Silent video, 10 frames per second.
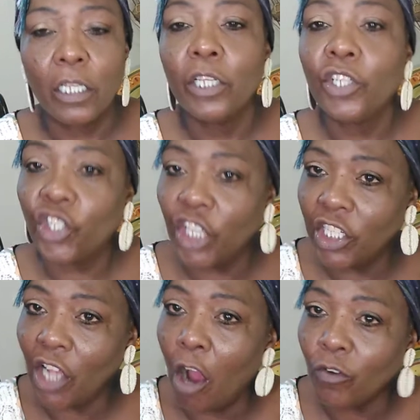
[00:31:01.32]
She
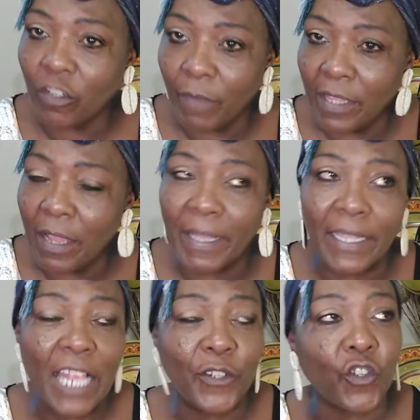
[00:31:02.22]
talked to me. I mean,
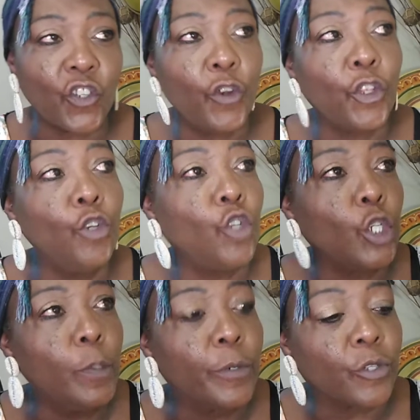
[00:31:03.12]
these are certain
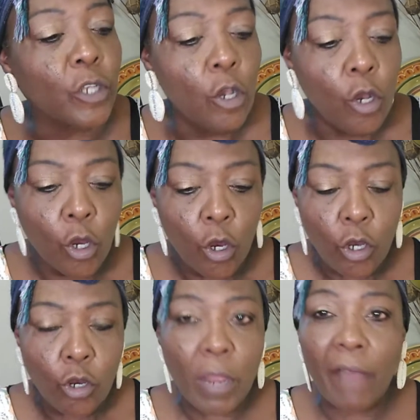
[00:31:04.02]
YouTubers
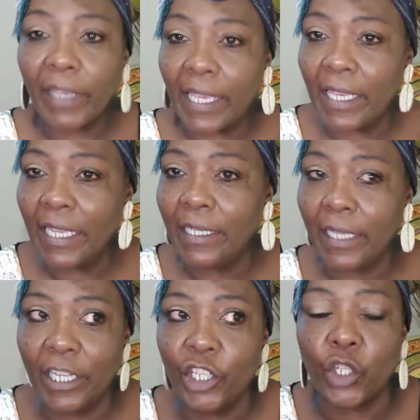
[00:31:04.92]
who have a keen
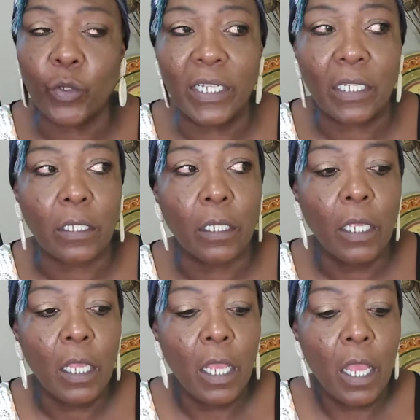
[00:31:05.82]
interest
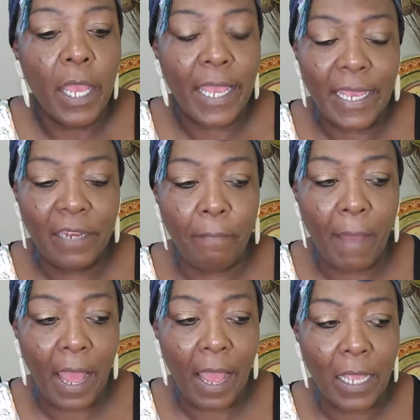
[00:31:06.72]
in
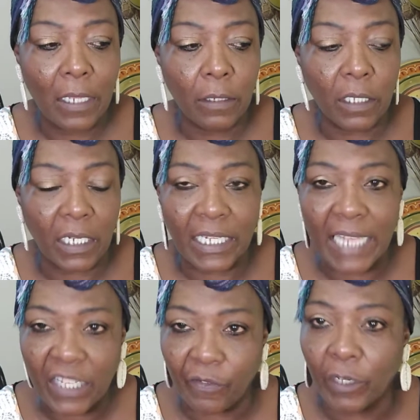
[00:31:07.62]
my
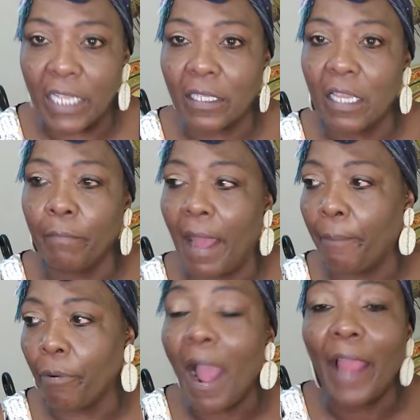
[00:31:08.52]
successfulness, in my
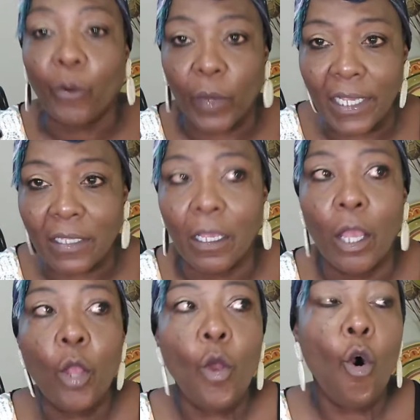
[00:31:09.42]
progress,
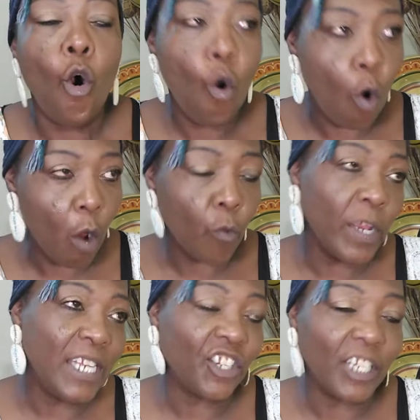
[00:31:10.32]
who are
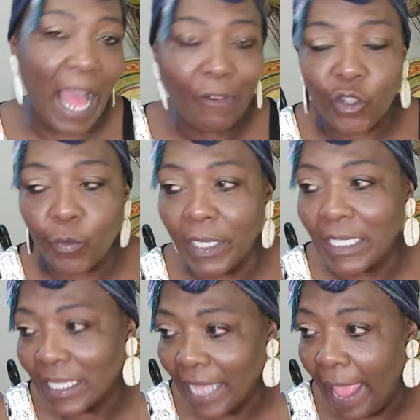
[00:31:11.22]
reaching out to me
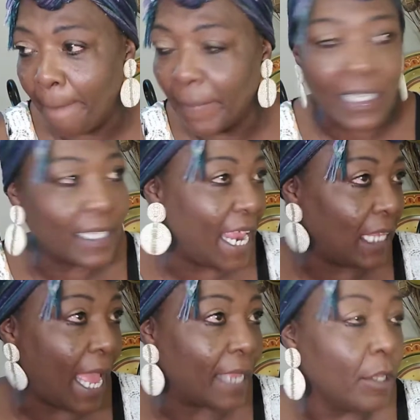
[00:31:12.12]
saying, Miss
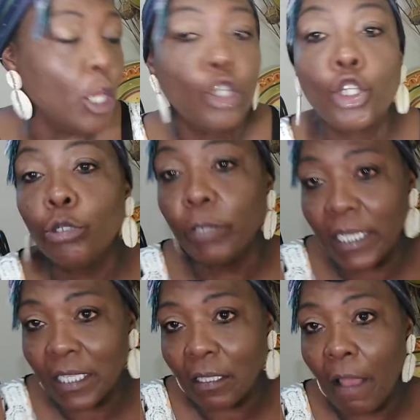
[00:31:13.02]
Daylight, do
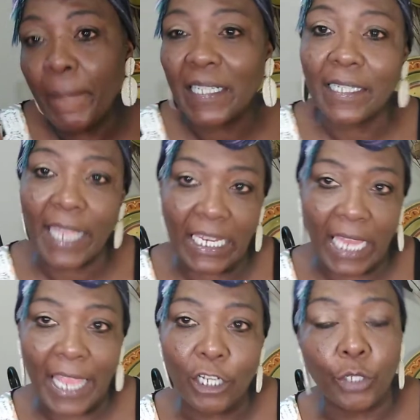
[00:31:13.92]
this. Miss
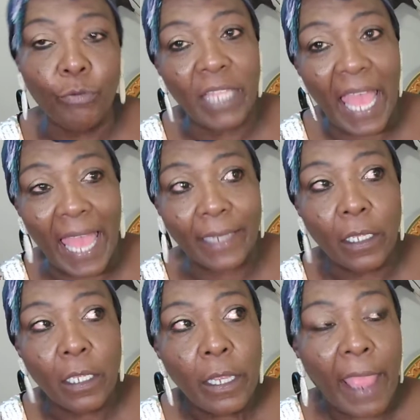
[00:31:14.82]
Daylight, do that.
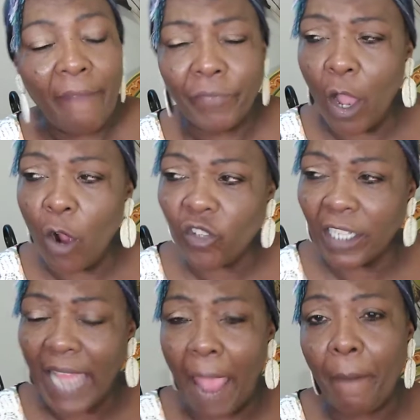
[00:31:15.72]
And those are the
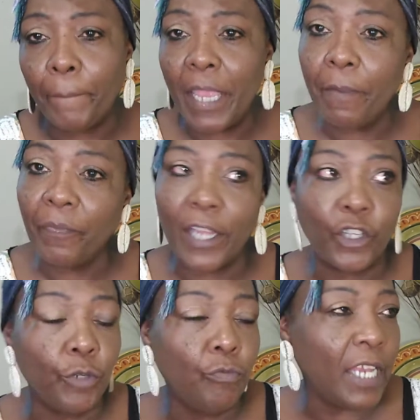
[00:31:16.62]
type of people
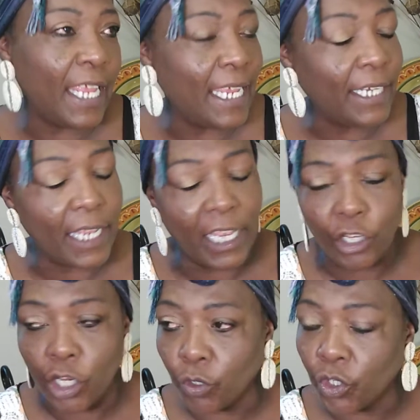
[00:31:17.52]
that you need in
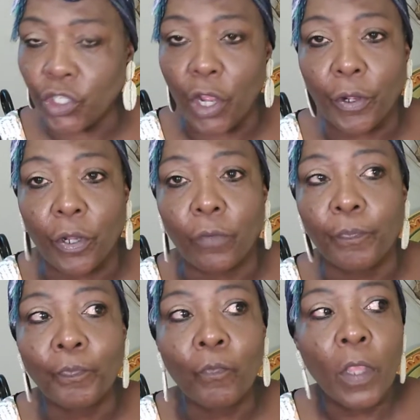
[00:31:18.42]
your circle.
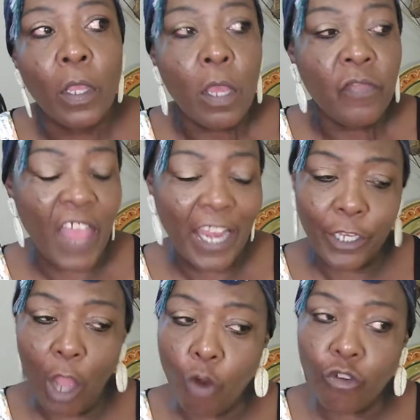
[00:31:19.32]
They
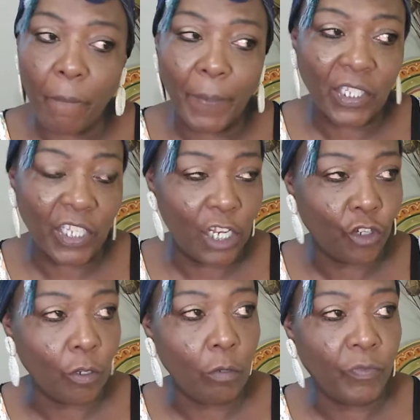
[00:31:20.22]
know your
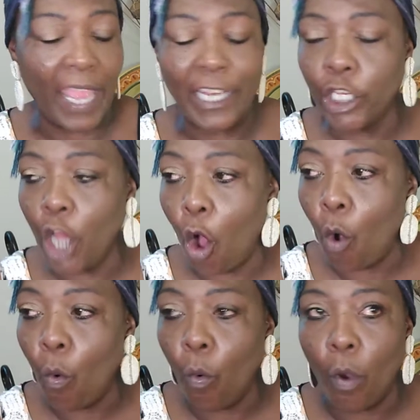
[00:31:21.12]
potential. They
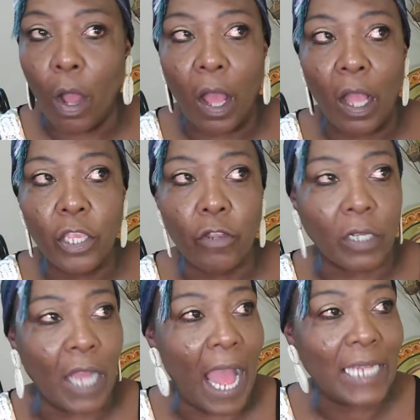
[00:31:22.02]
know your
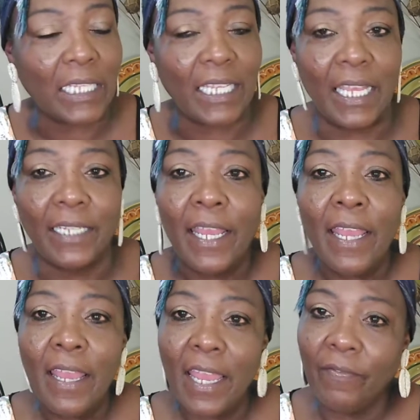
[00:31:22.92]
content.
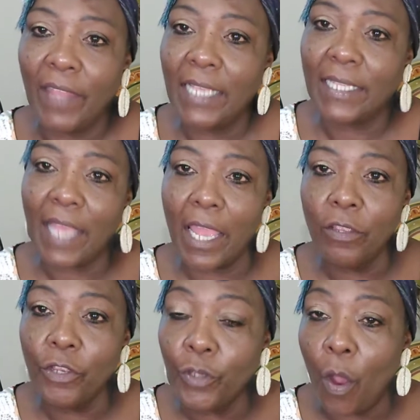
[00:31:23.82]
And they say,
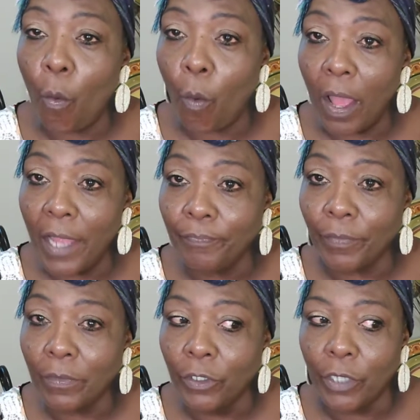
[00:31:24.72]
you know what?
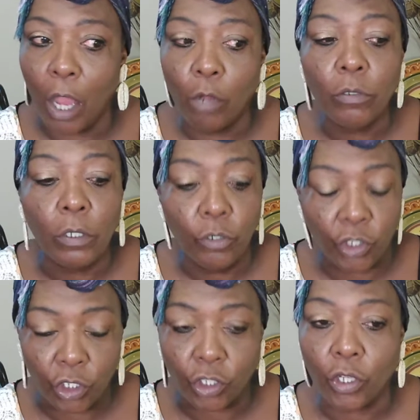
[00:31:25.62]
You
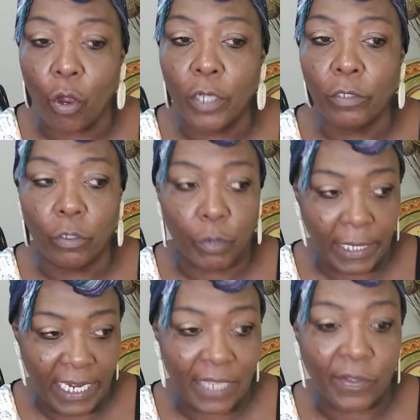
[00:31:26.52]
should start doing
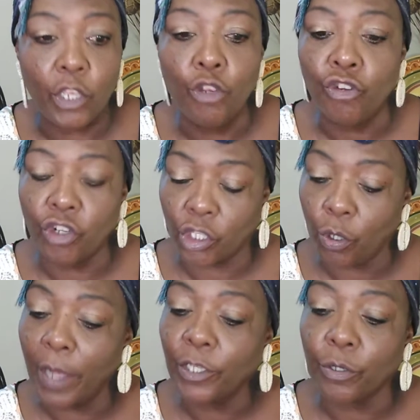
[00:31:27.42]
this. You should
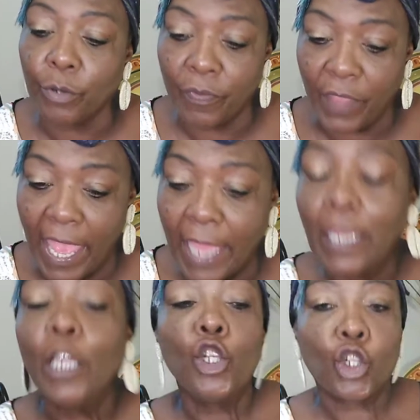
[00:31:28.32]
start doing that.
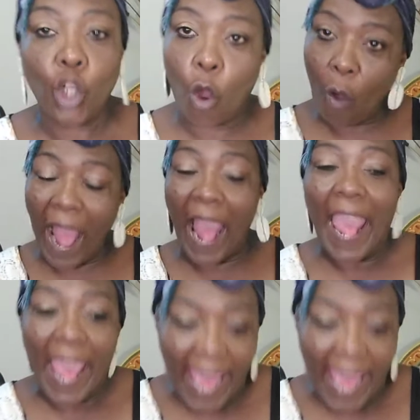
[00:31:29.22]
So I